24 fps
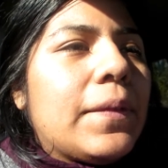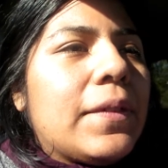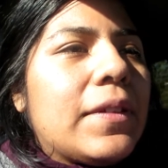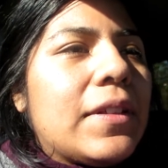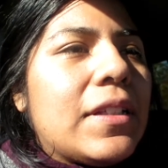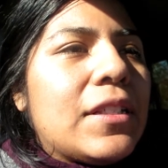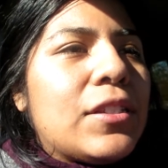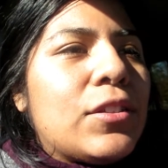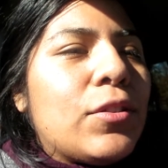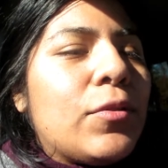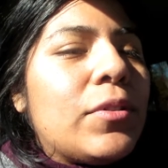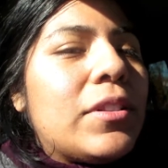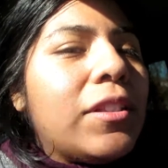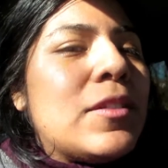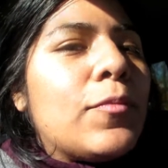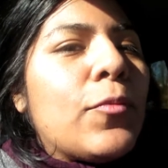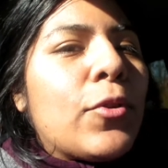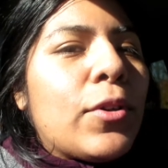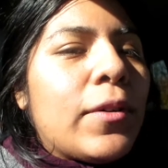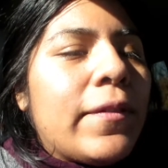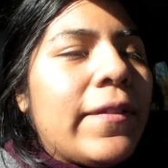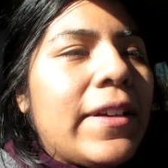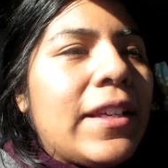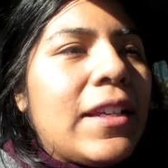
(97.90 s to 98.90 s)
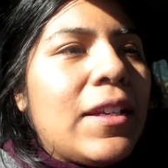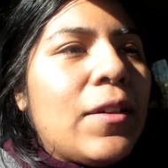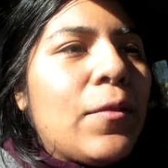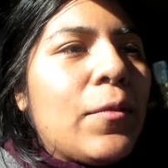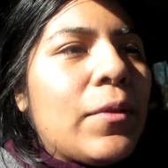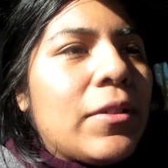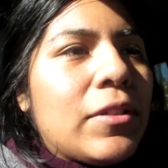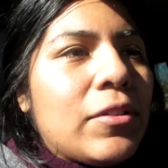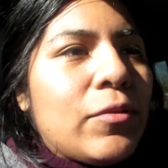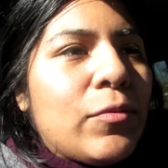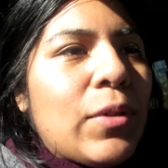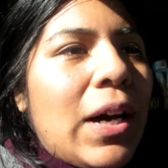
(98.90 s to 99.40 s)
it's so dismotivating
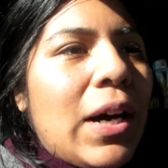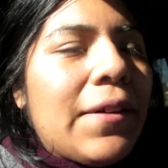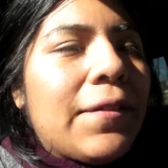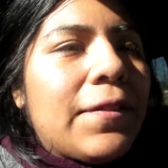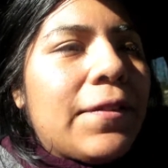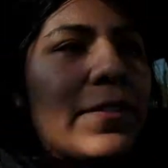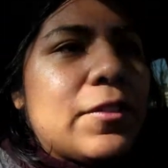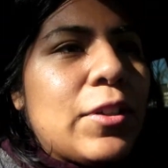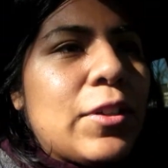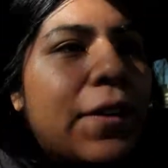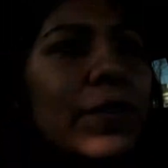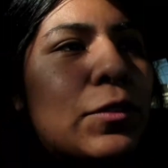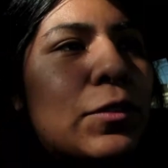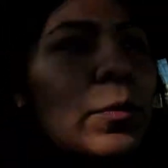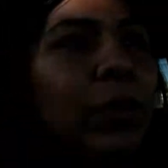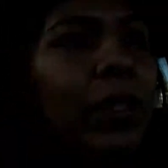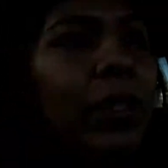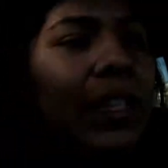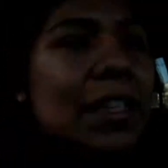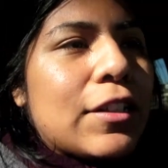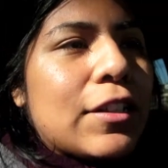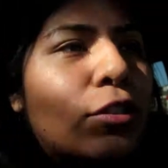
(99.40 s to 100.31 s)
when you have to wear like